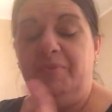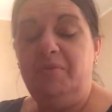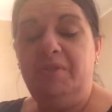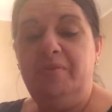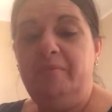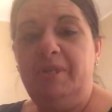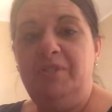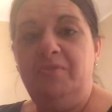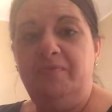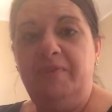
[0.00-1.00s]
Those are my
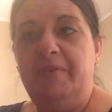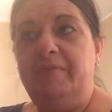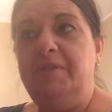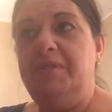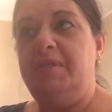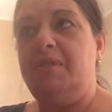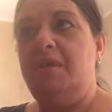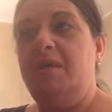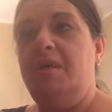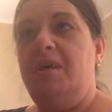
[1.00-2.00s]
two favorites
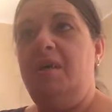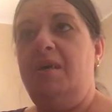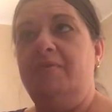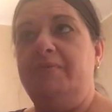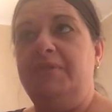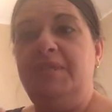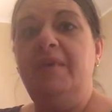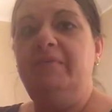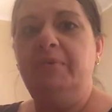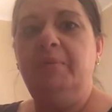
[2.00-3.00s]
uh, for
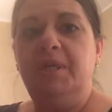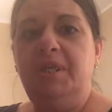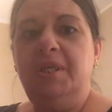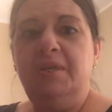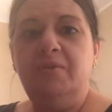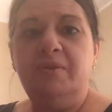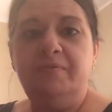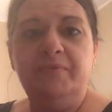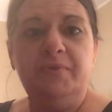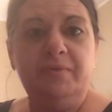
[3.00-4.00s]
saving money or
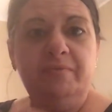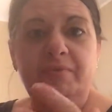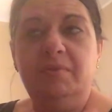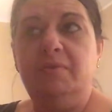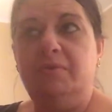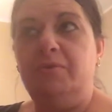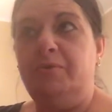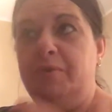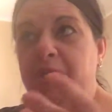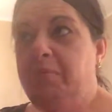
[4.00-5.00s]
for
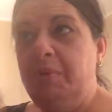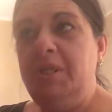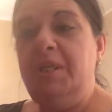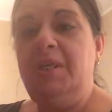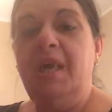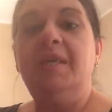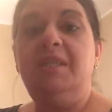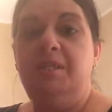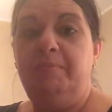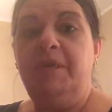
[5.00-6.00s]
earning money and
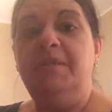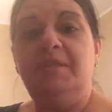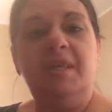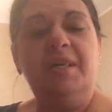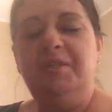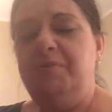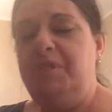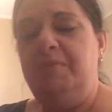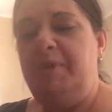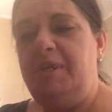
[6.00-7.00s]
Ebates. I use
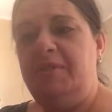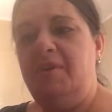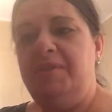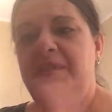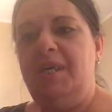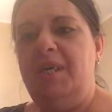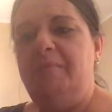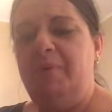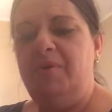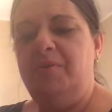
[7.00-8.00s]
Ebates all the
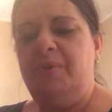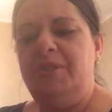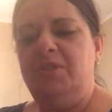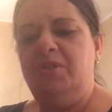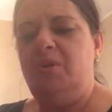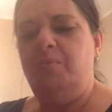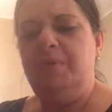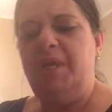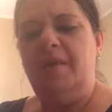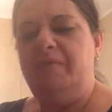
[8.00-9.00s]
time, although I don't
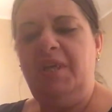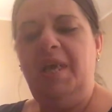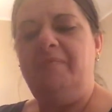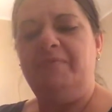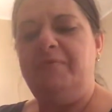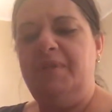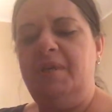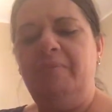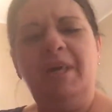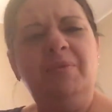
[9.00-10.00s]
have an app for
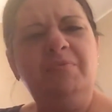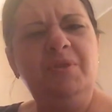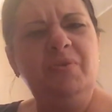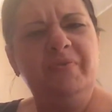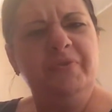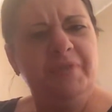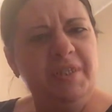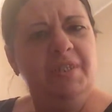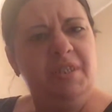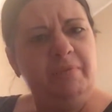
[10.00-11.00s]
them. I don't know if there
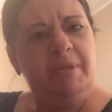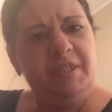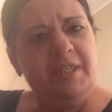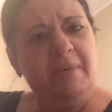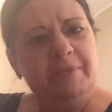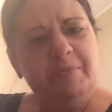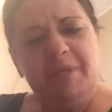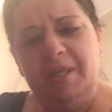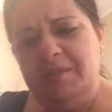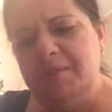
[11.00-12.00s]
is an Ebates app, to
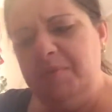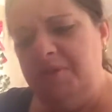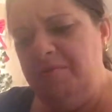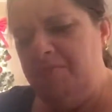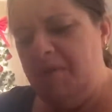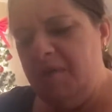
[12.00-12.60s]
be honest with you.